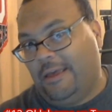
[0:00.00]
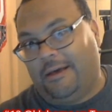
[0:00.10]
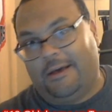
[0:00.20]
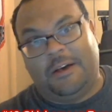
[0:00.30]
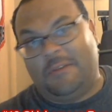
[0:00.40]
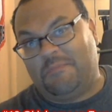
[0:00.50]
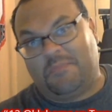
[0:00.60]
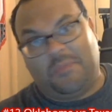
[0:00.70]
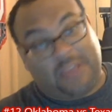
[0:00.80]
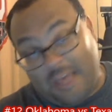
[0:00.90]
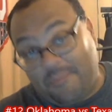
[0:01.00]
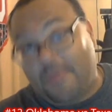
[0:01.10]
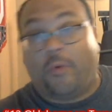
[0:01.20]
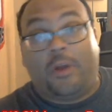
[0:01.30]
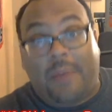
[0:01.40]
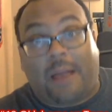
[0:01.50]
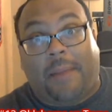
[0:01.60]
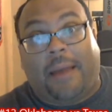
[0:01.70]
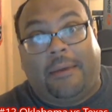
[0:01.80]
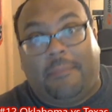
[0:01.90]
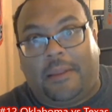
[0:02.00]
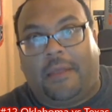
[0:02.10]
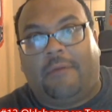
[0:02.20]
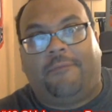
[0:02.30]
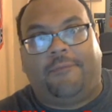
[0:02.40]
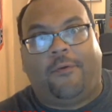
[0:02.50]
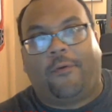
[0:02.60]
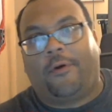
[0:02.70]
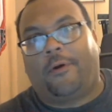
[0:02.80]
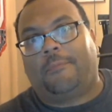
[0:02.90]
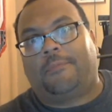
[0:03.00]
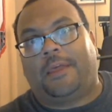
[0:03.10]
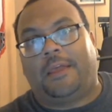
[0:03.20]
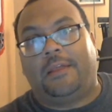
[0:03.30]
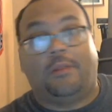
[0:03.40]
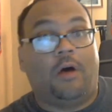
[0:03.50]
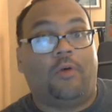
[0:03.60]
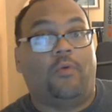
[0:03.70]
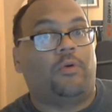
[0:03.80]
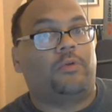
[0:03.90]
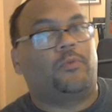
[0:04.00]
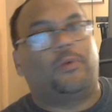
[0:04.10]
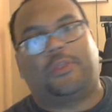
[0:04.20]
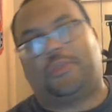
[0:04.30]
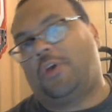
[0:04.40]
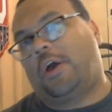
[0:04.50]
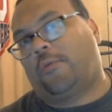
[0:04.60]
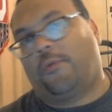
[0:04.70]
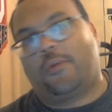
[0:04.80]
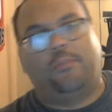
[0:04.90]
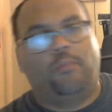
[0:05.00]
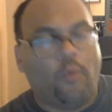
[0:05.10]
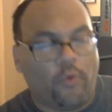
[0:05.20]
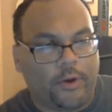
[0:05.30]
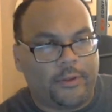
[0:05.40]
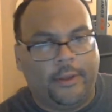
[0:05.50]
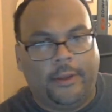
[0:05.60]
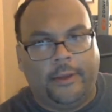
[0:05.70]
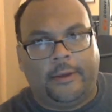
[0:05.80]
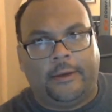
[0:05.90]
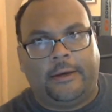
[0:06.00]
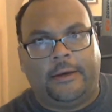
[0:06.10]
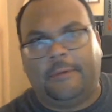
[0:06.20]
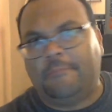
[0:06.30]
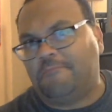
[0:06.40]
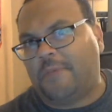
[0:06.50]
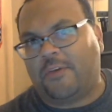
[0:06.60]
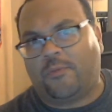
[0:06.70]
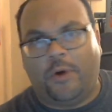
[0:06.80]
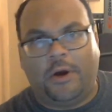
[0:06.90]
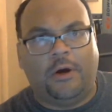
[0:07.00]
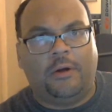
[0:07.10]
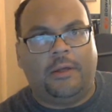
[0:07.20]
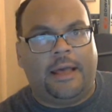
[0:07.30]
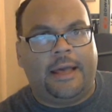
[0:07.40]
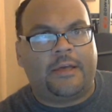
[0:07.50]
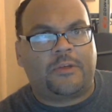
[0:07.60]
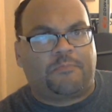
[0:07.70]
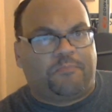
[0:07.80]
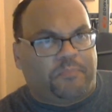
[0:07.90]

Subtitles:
It's kind of been running back by committee for the Longhorns with Chris Warren, as well as